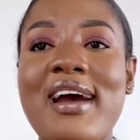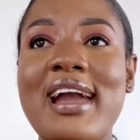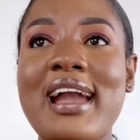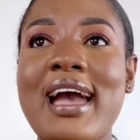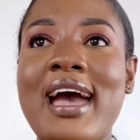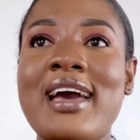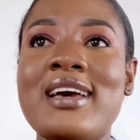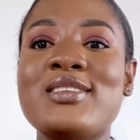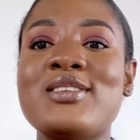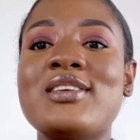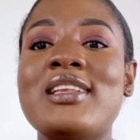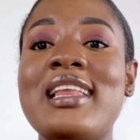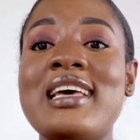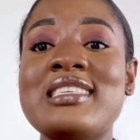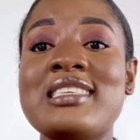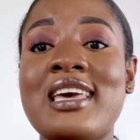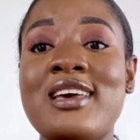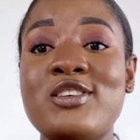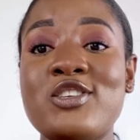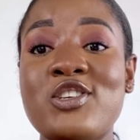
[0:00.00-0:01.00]
guys, so let's
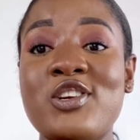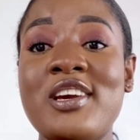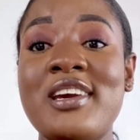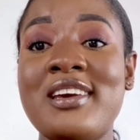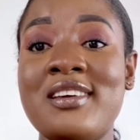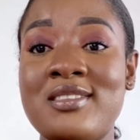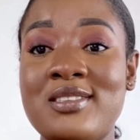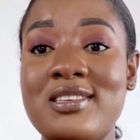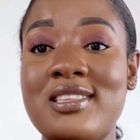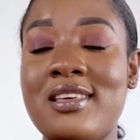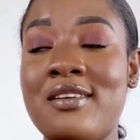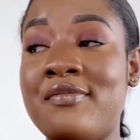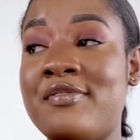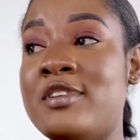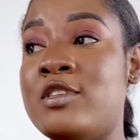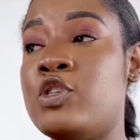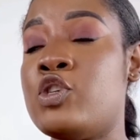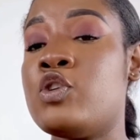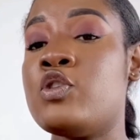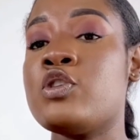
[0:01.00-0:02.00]
get straight into the
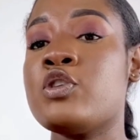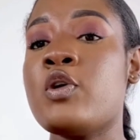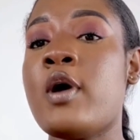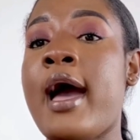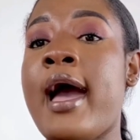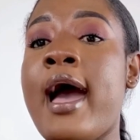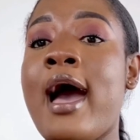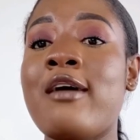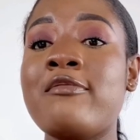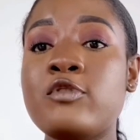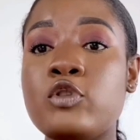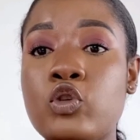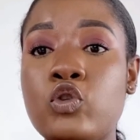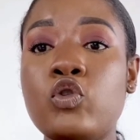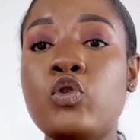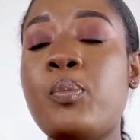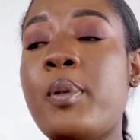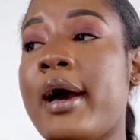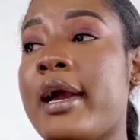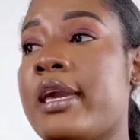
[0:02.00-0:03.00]
video. So I have
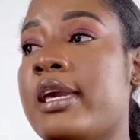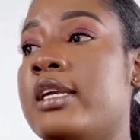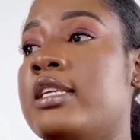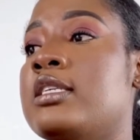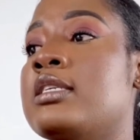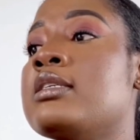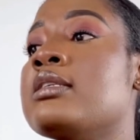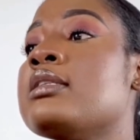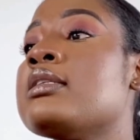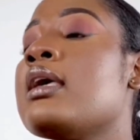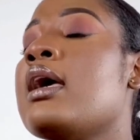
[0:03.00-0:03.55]
two packages,